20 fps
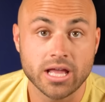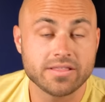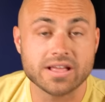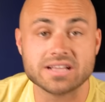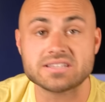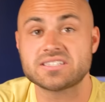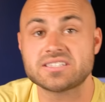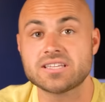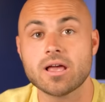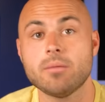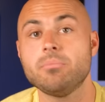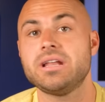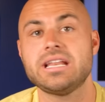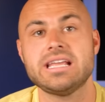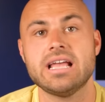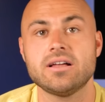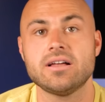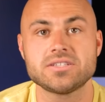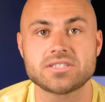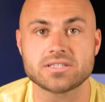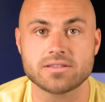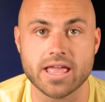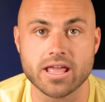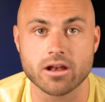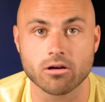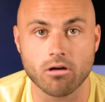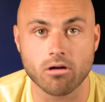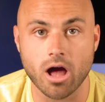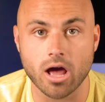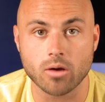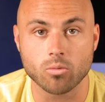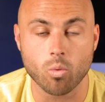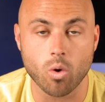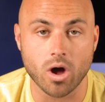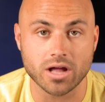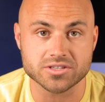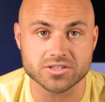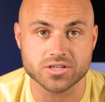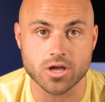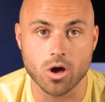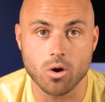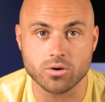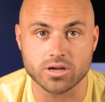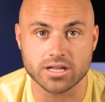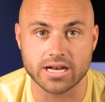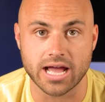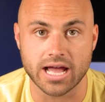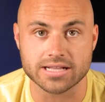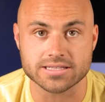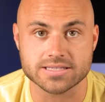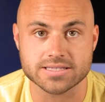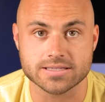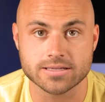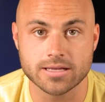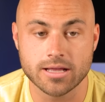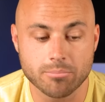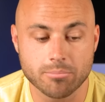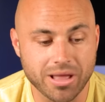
that somebody else later on wants coconuts.